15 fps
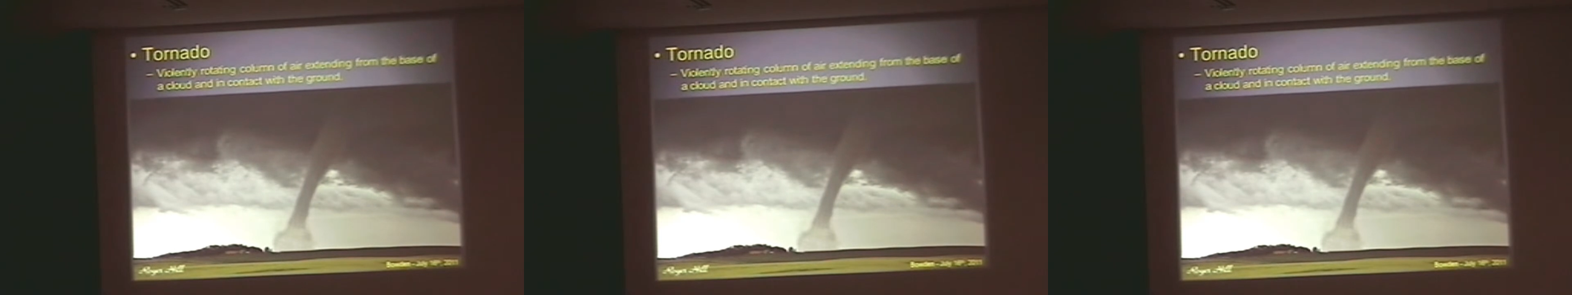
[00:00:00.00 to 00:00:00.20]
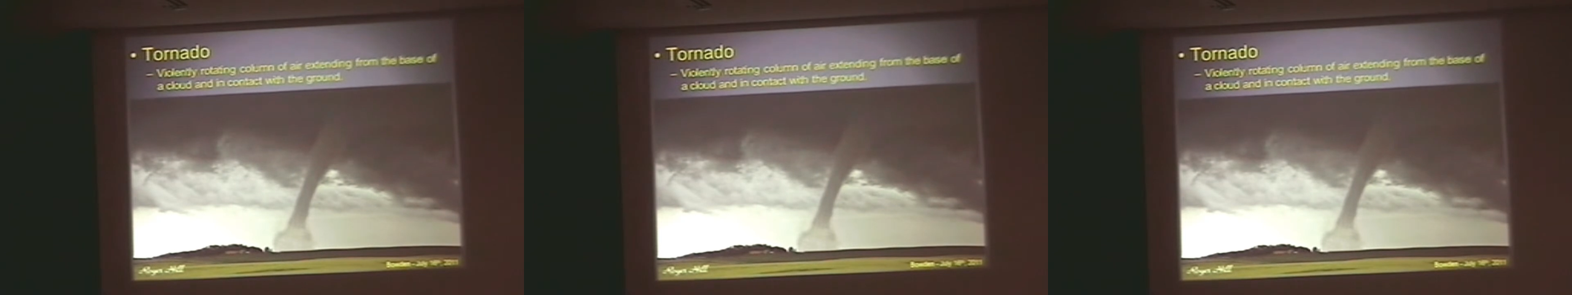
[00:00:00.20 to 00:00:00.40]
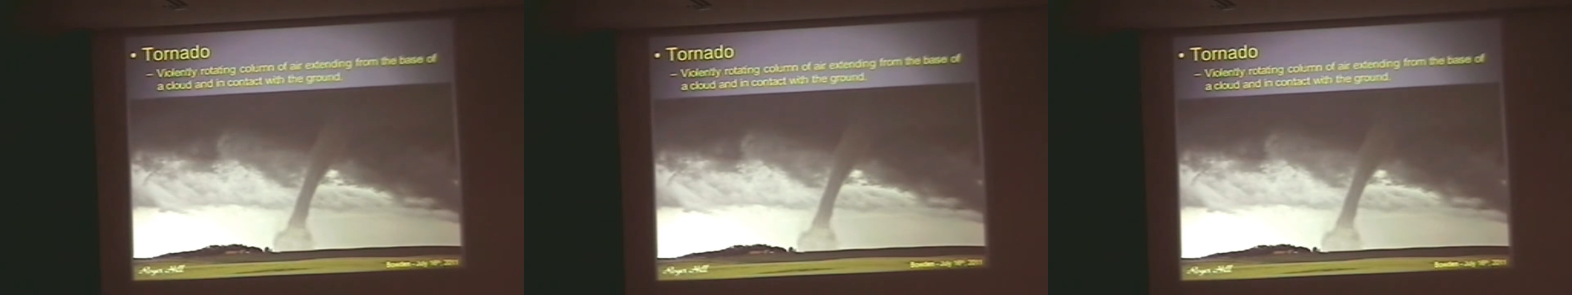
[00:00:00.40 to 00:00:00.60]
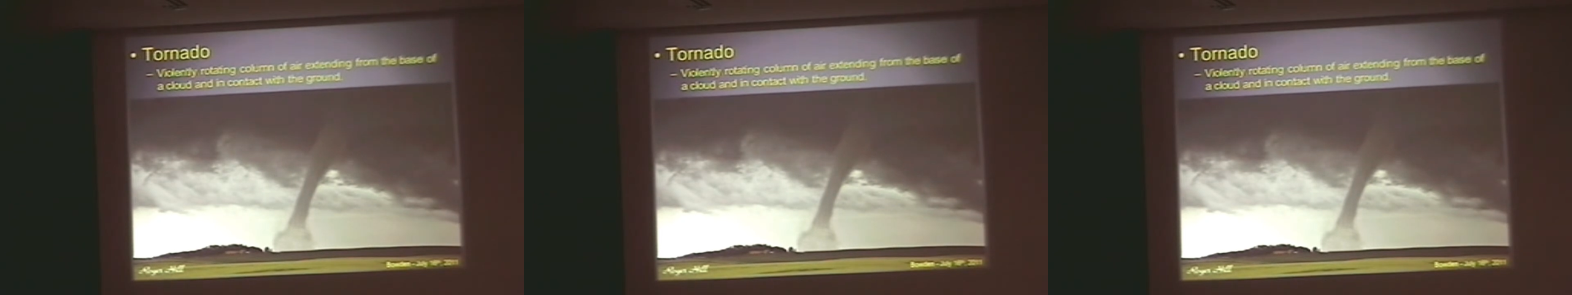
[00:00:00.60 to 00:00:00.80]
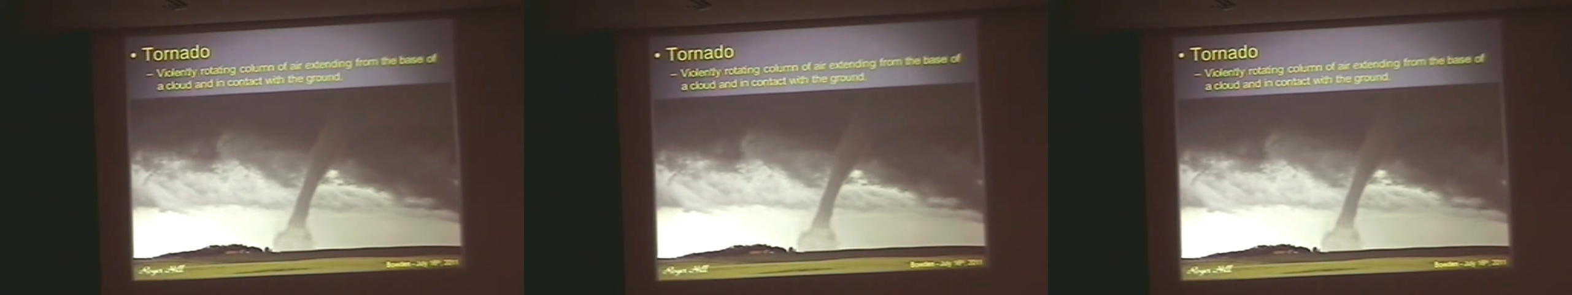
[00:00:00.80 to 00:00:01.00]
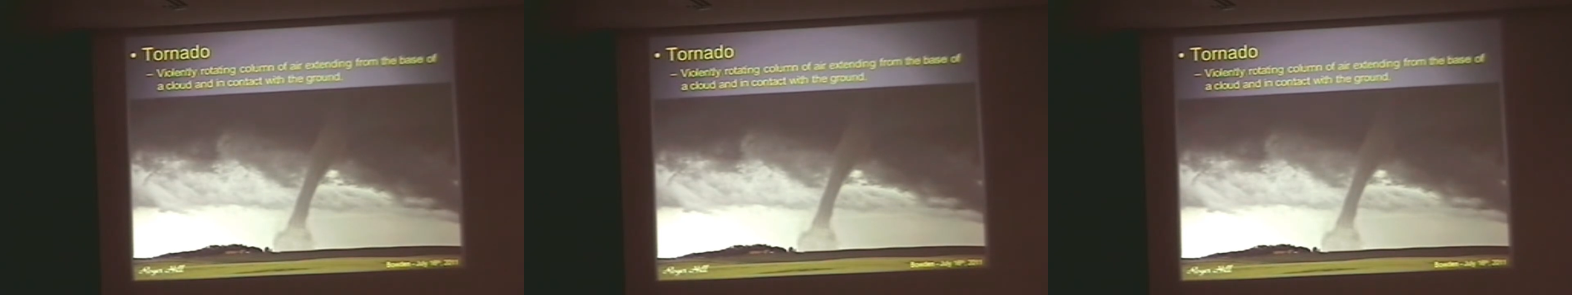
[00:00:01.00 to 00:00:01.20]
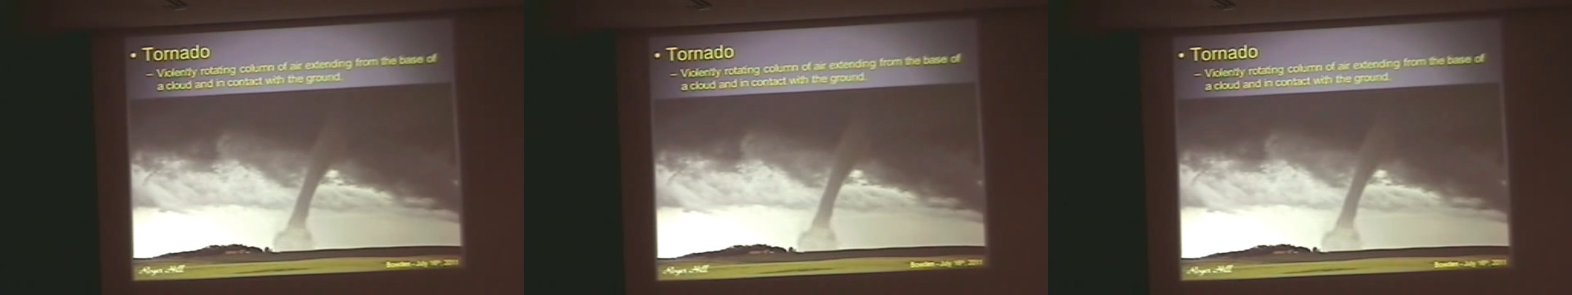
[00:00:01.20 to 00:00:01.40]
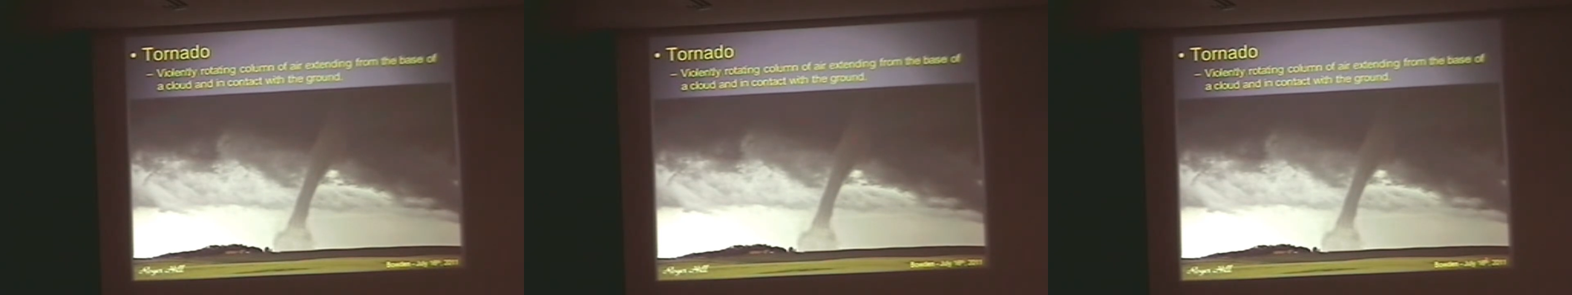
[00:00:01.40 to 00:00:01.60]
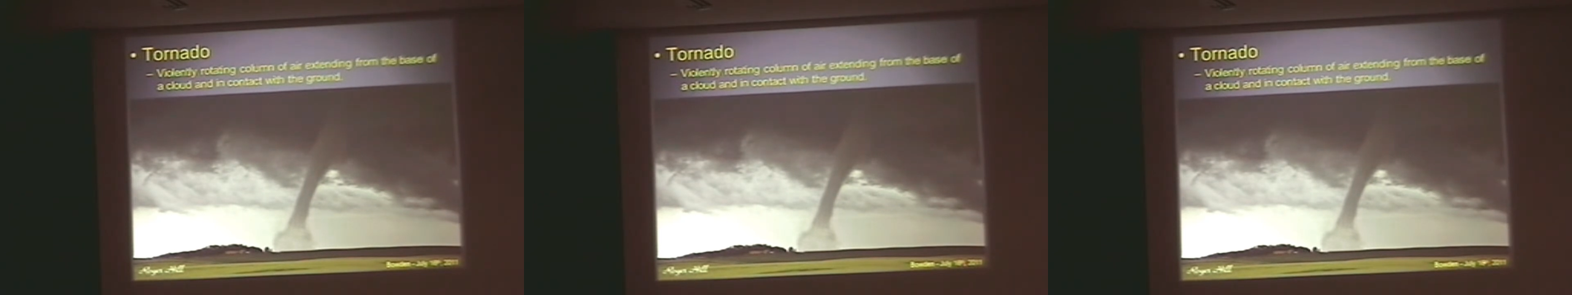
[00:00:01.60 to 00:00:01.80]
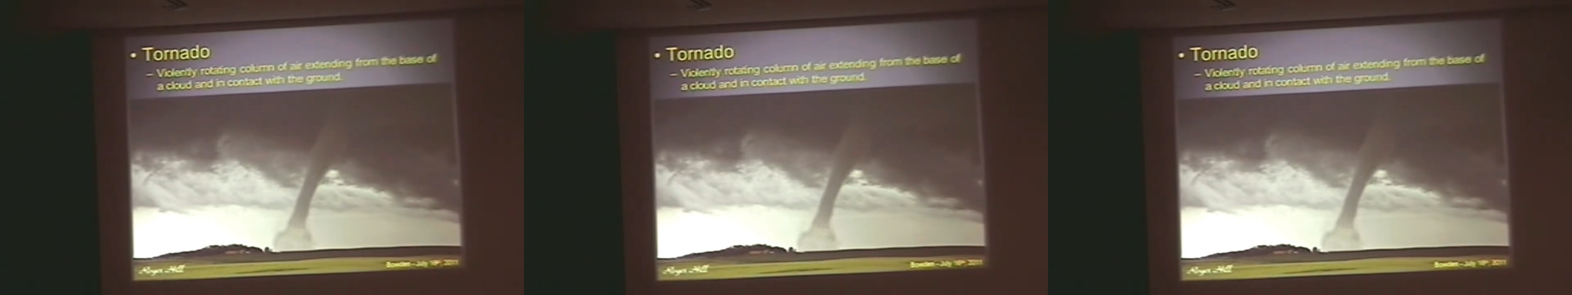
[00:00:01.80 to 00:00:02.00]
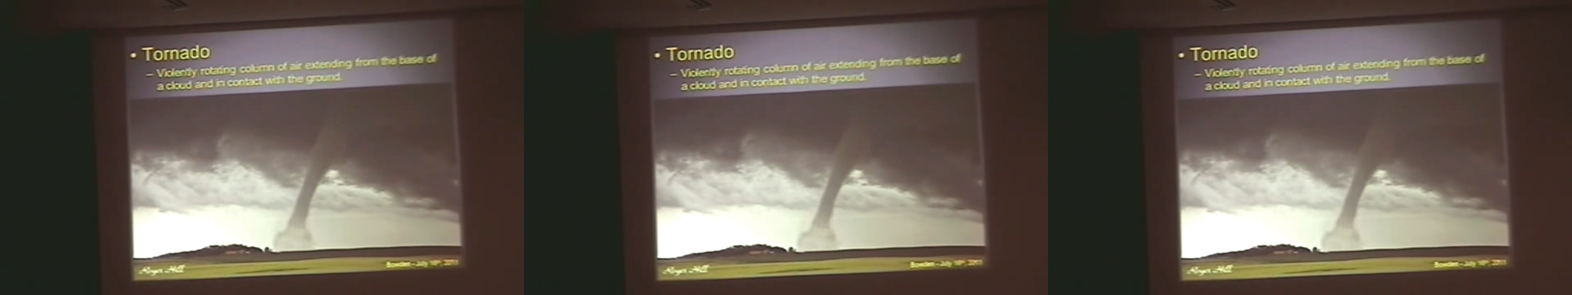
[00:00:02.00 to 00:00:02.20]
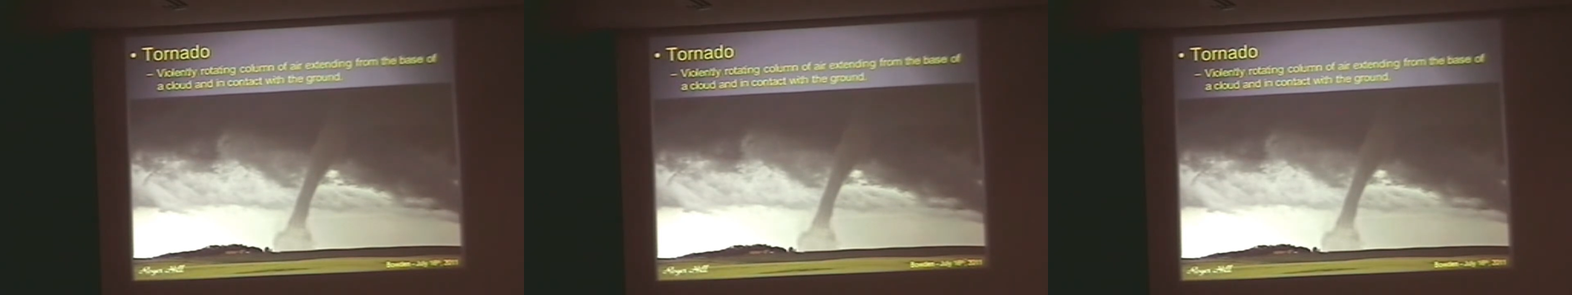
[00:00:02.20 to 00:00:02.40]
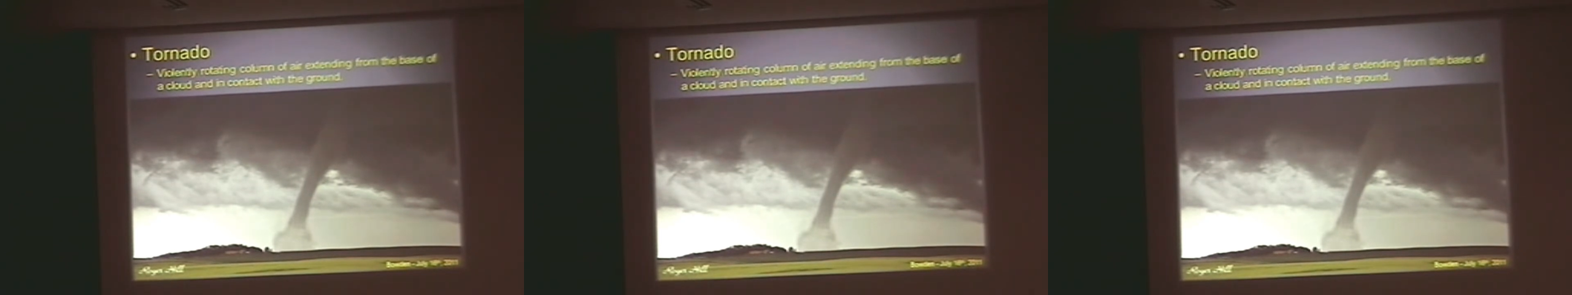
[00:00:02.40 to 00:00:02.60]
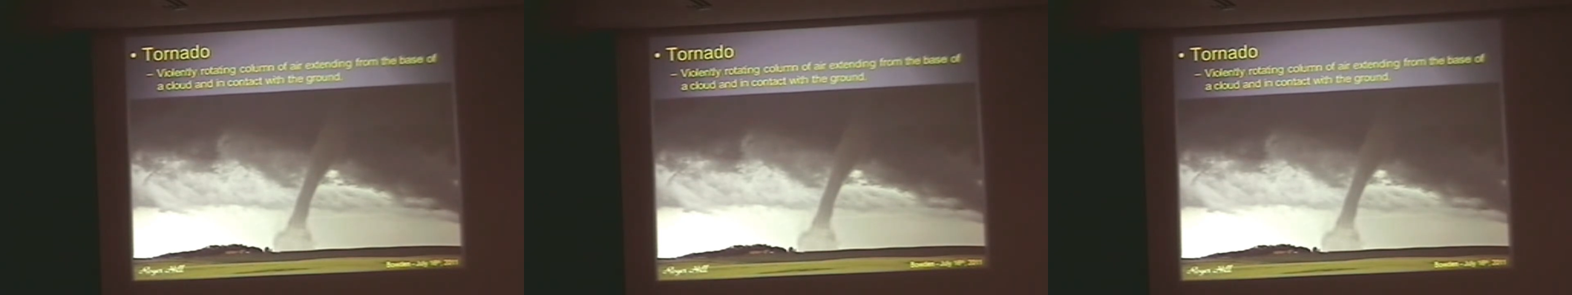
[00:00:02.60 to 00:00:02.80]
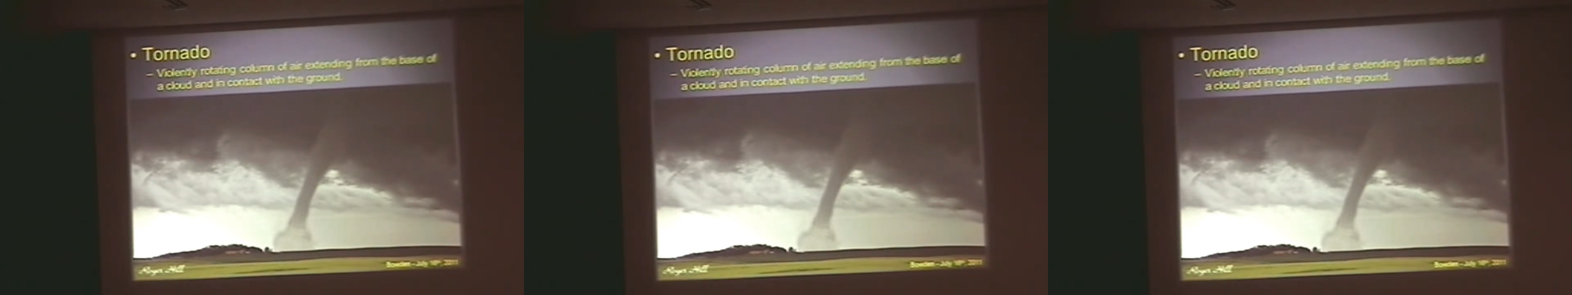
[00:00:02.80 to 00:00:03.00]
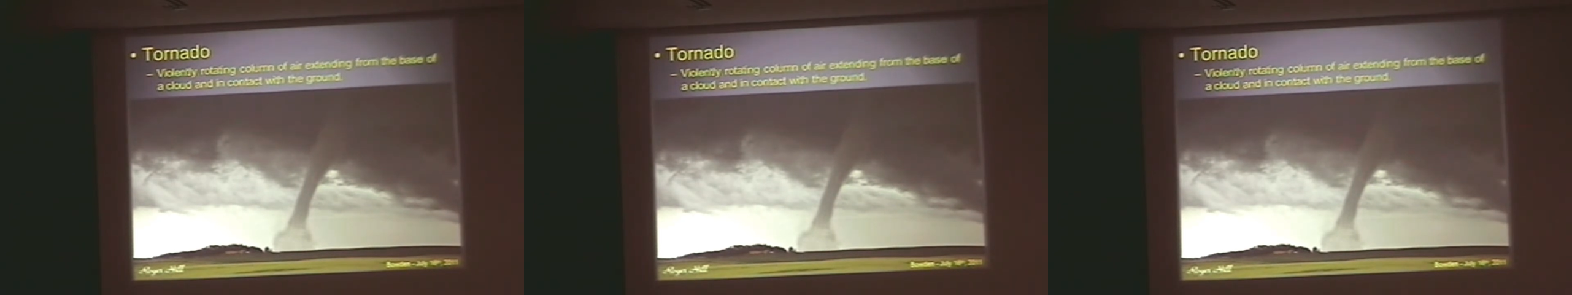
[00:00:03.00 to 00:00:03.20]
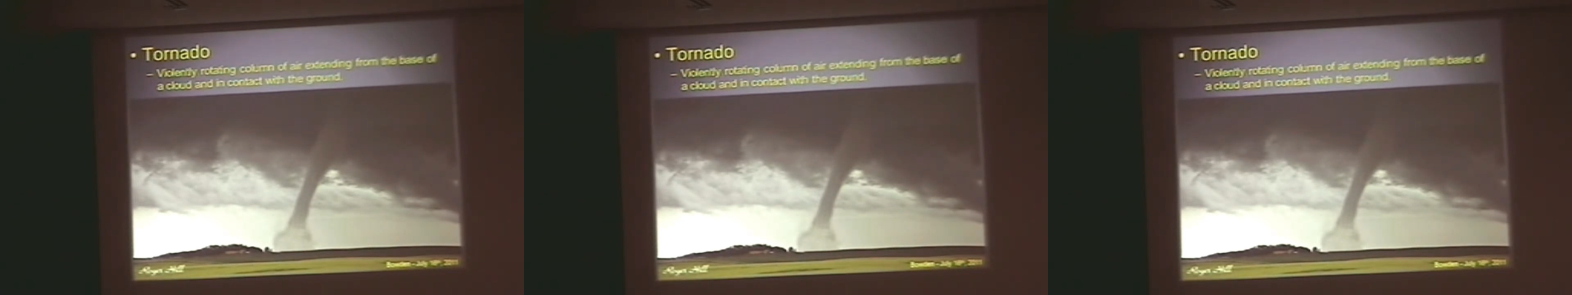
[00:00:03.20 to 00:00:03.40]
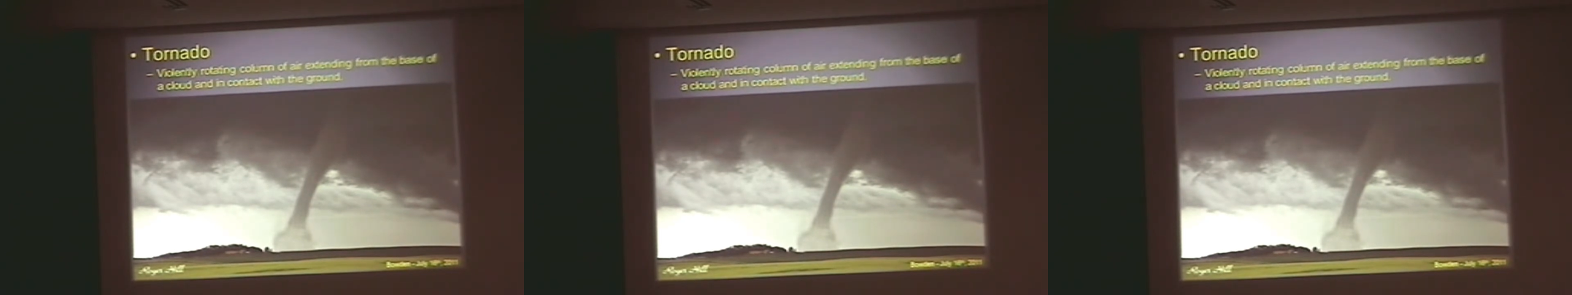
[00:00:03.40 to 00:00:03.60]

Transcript: (no speaker visible)